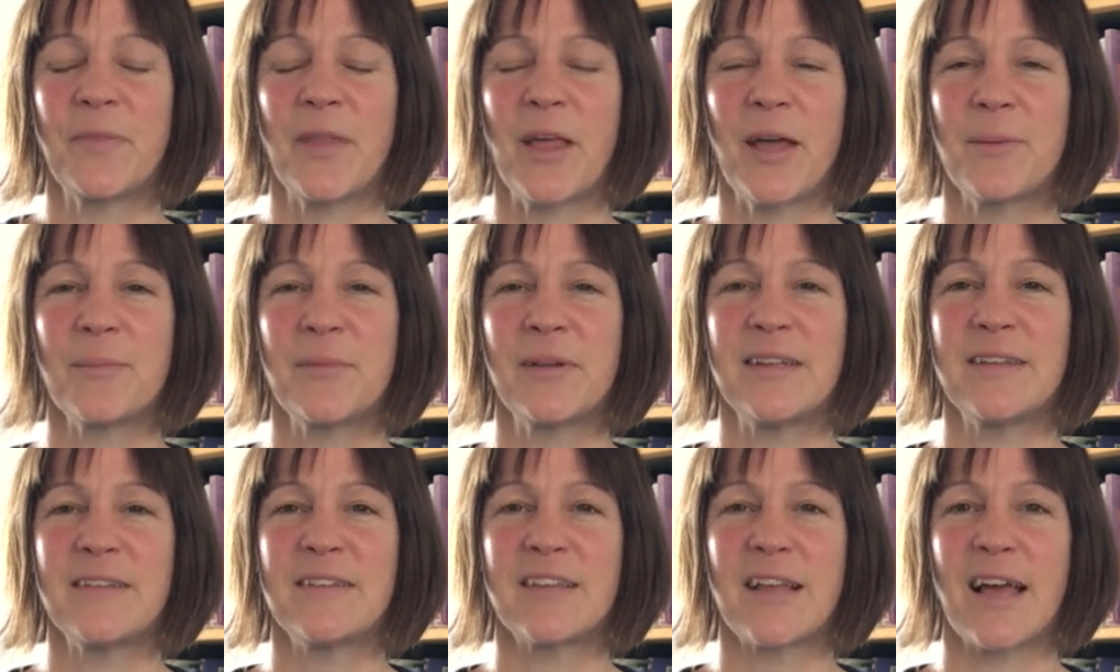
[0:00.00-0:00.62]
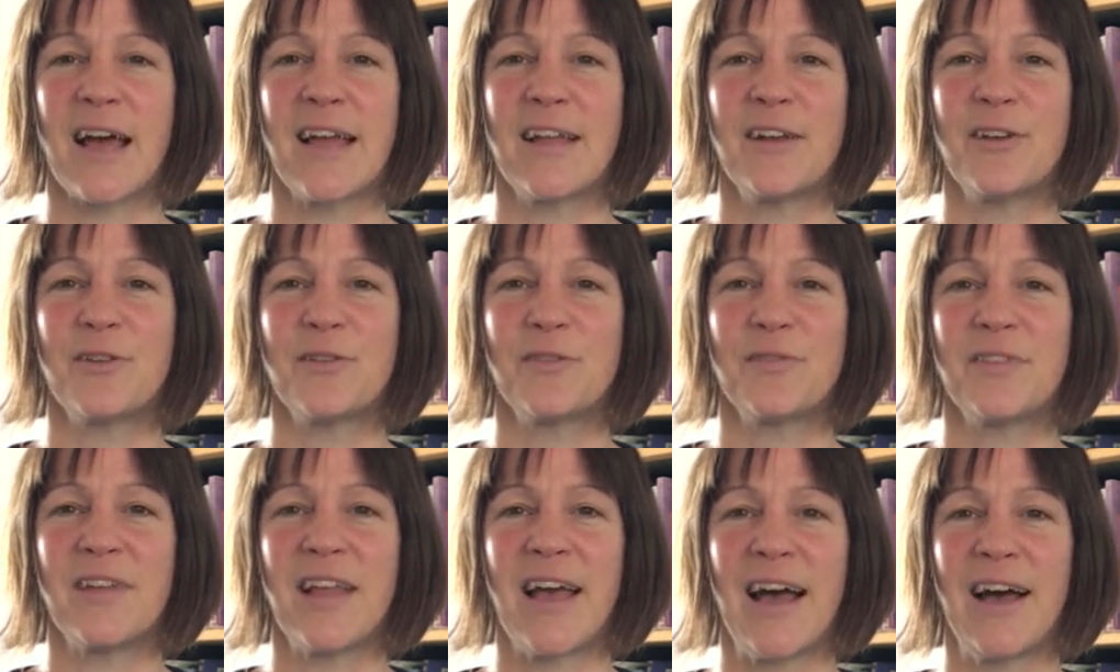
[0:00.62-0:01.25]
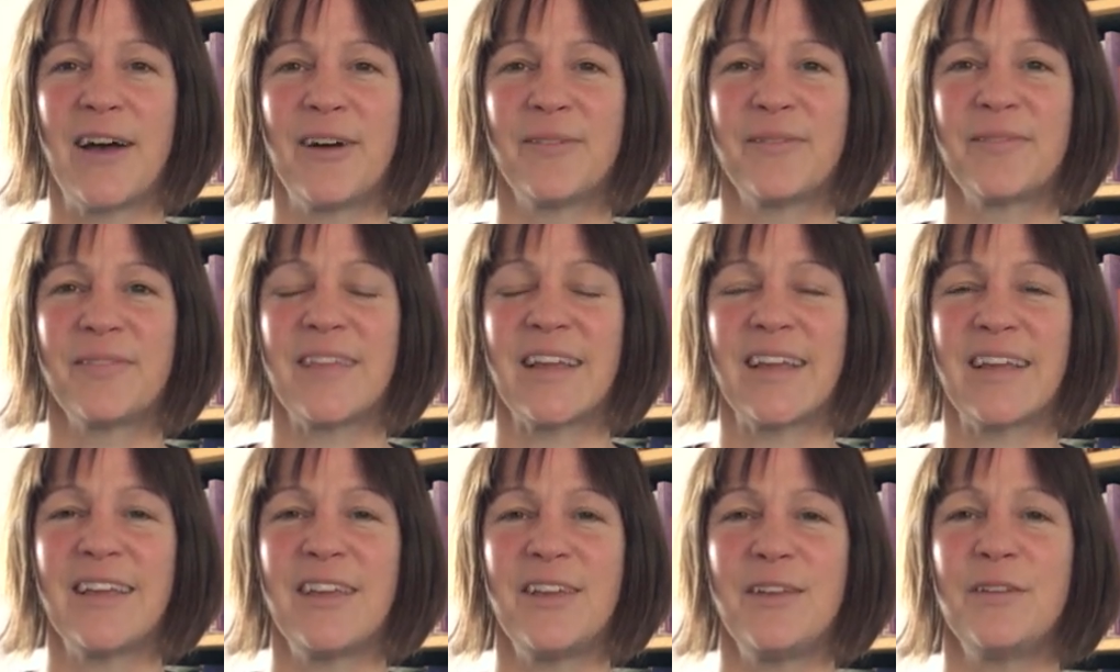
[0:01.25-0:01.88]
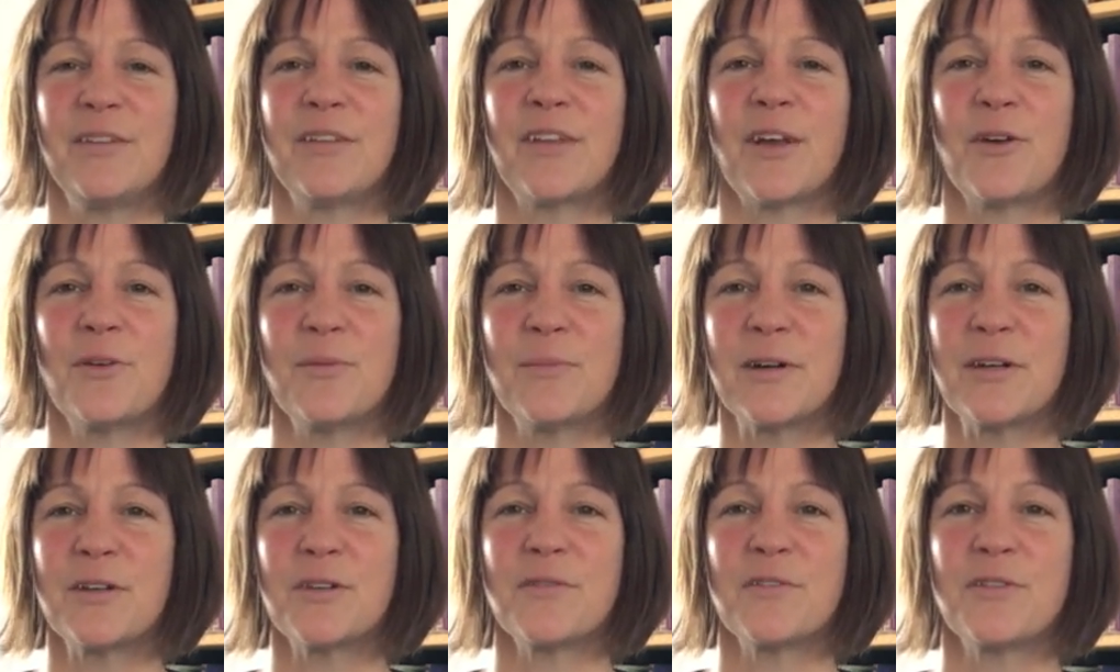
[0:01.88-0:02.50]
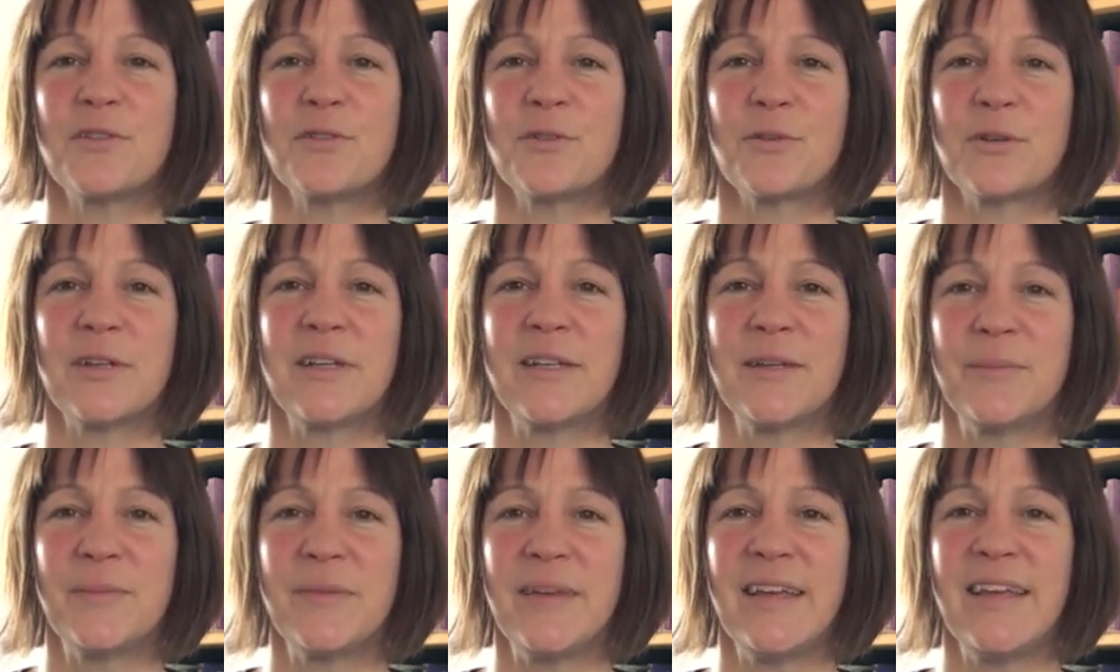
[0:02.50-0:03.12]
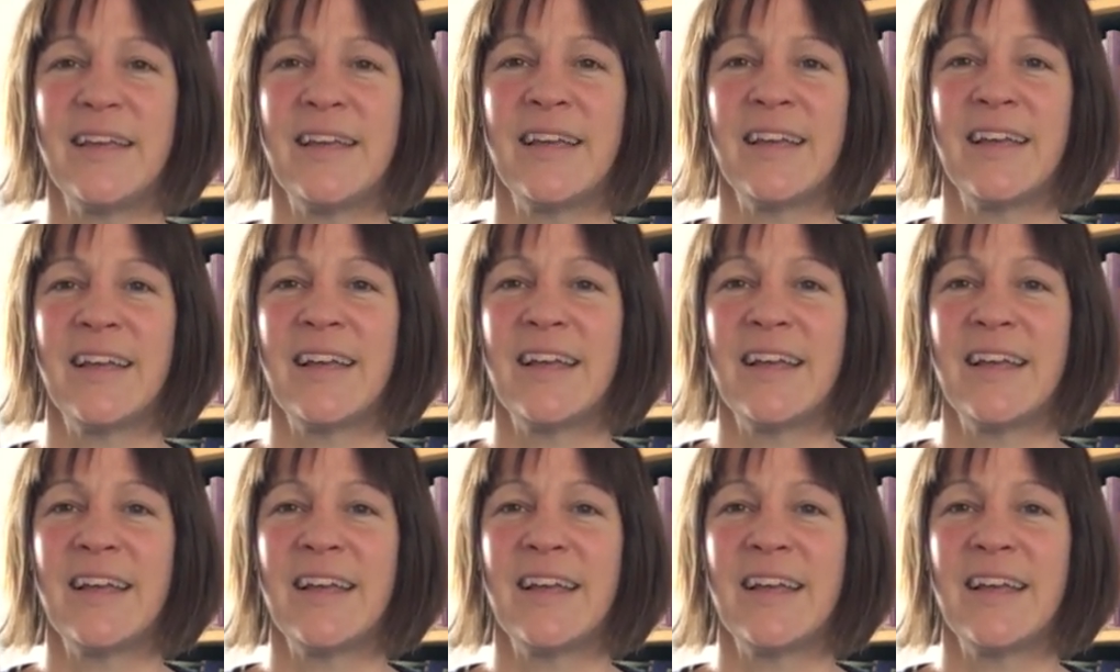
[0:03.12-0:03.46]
I'm going to sign off now. Thank you so much for joining me.